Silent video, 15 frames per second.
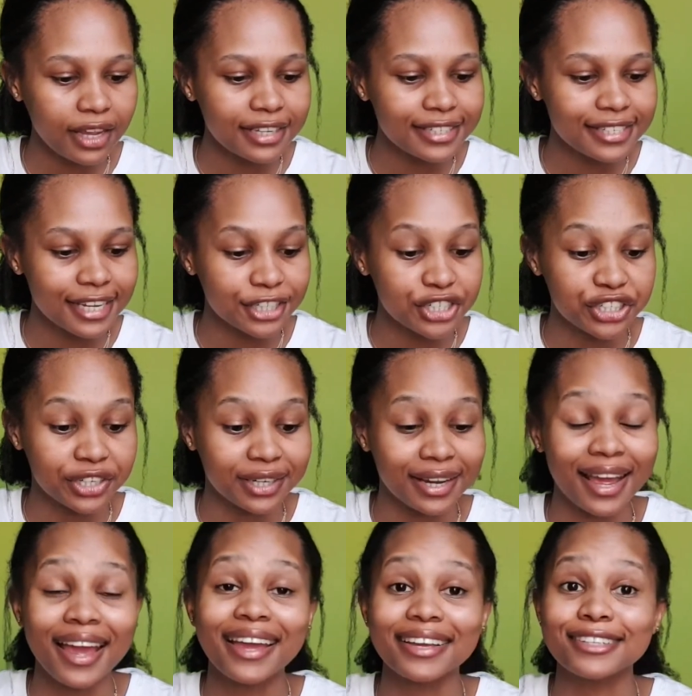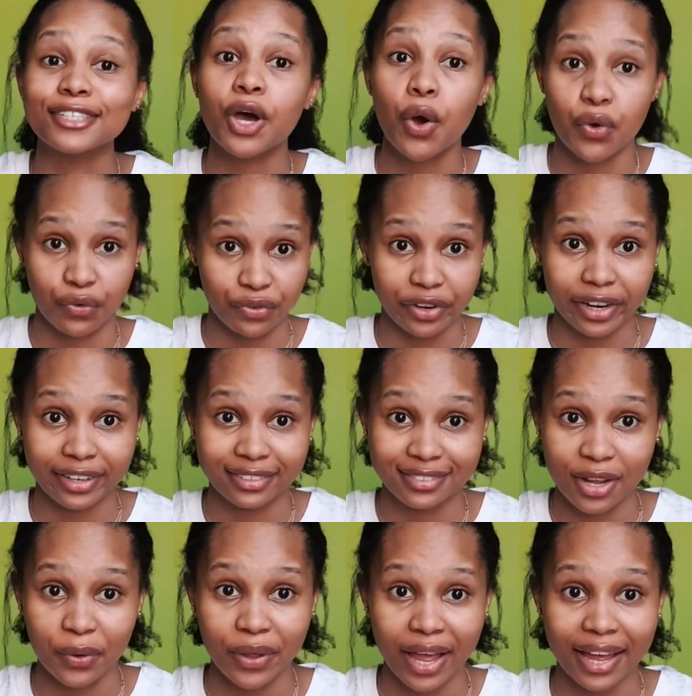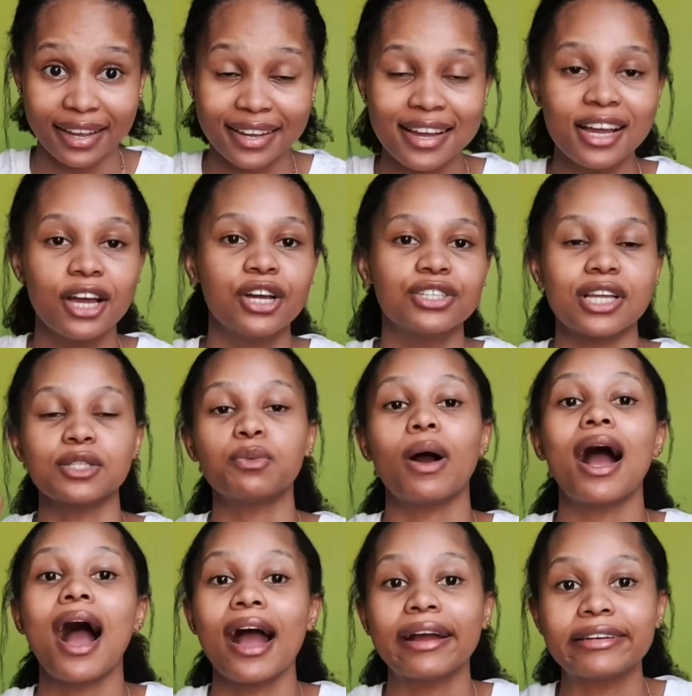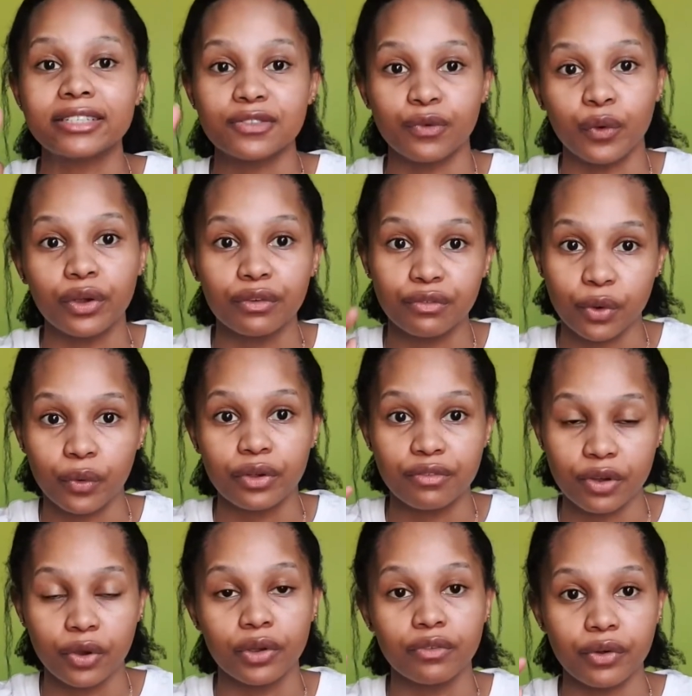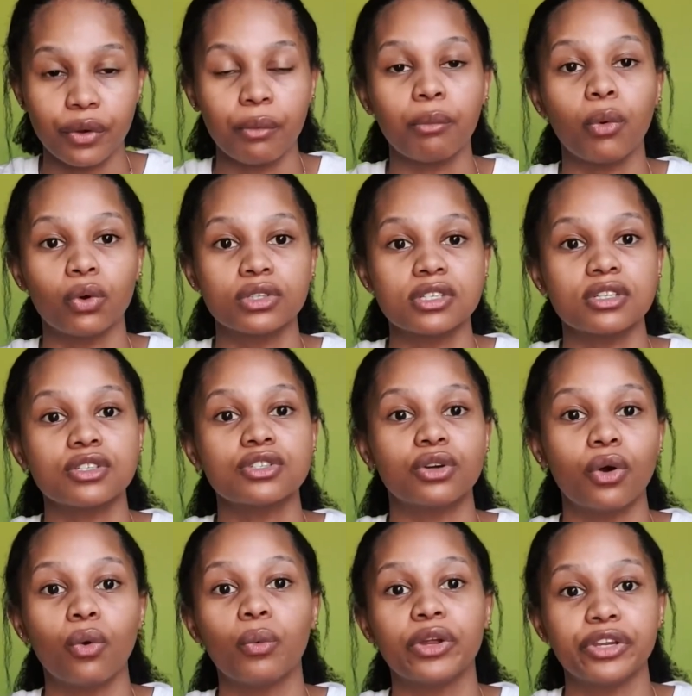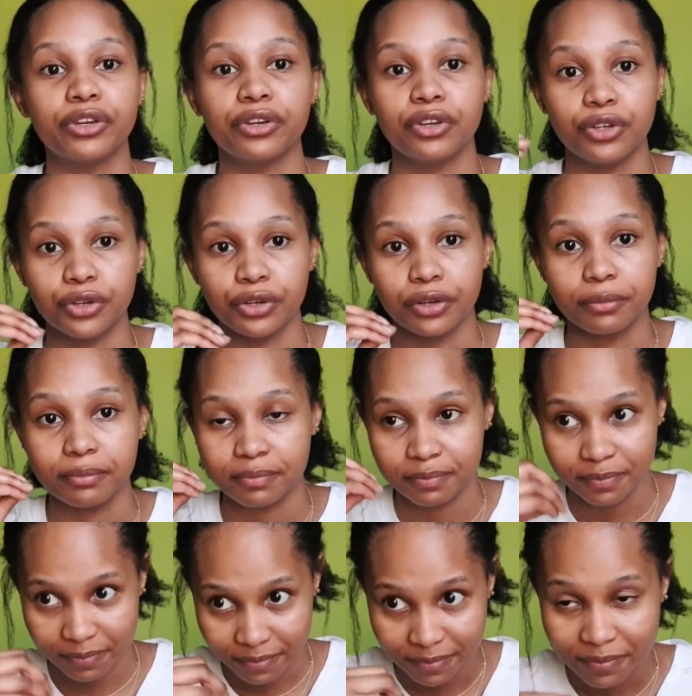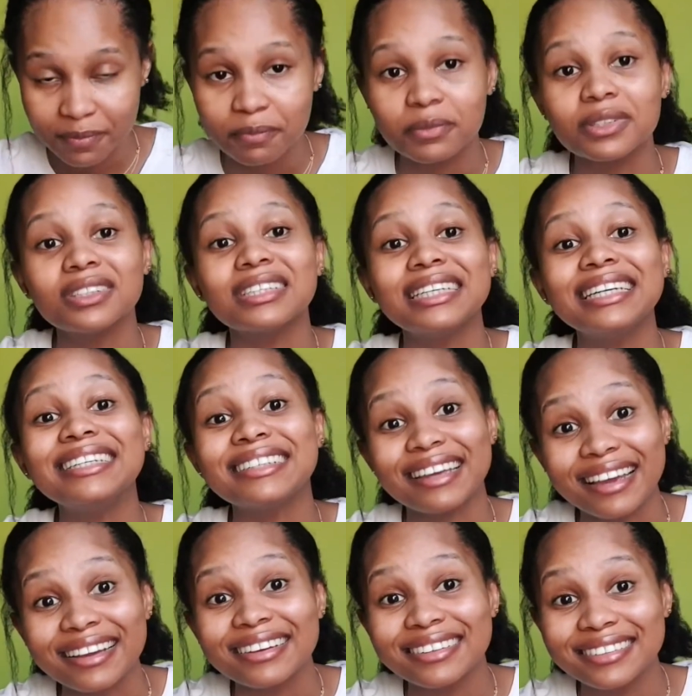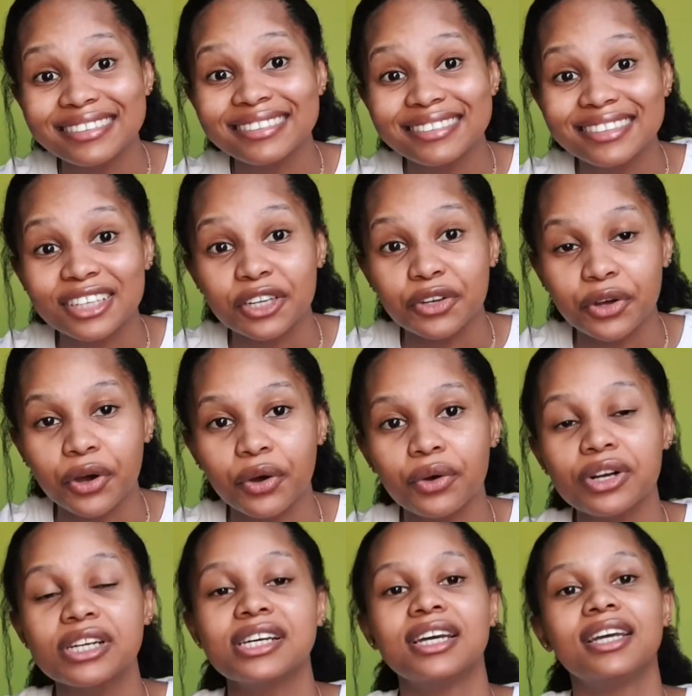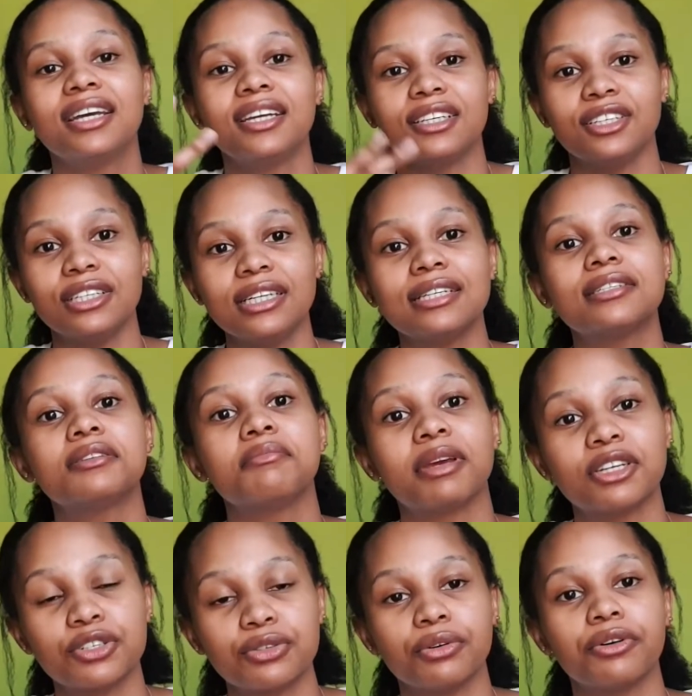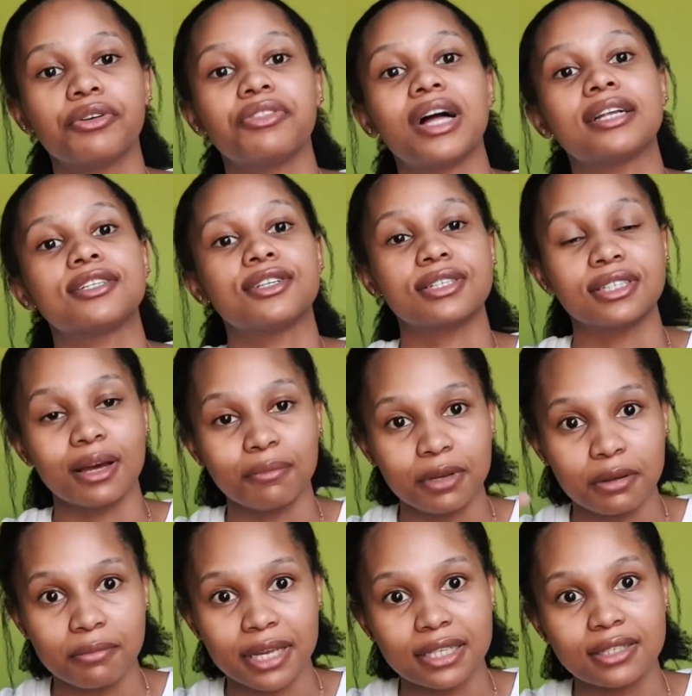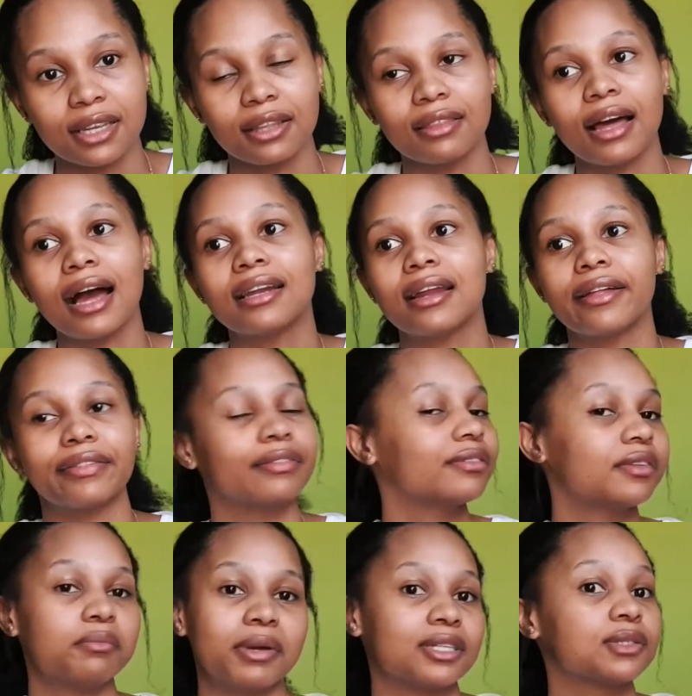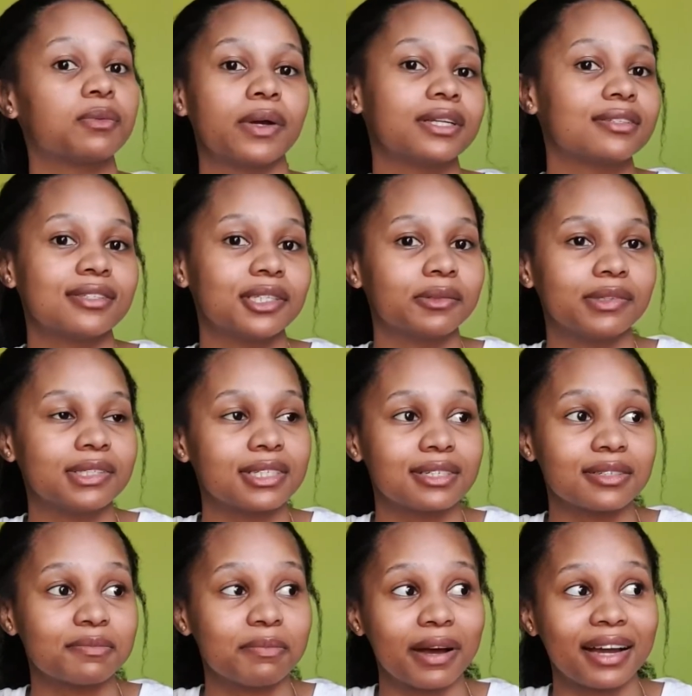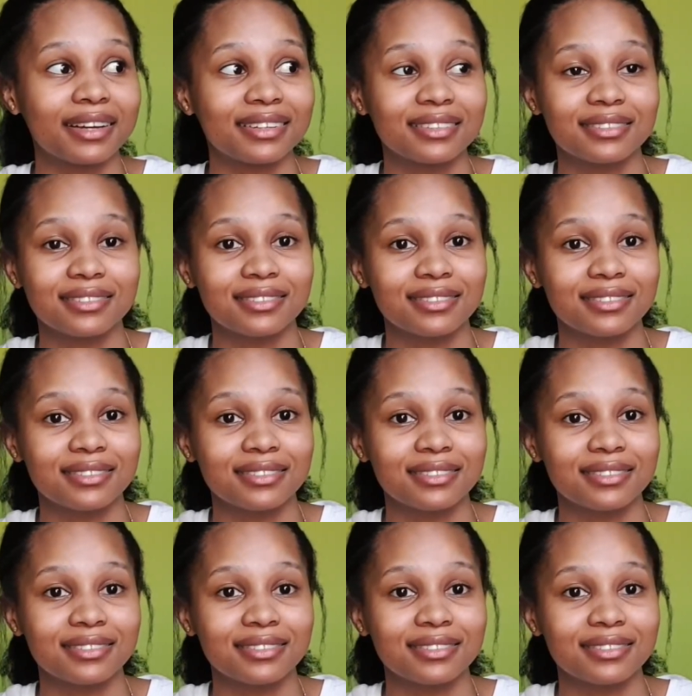session is over, okay? So that's why iron is very, very, very, very important. So when you're bleeding, you know, you need to make sure that you're supplementing that, and the best way to do it is by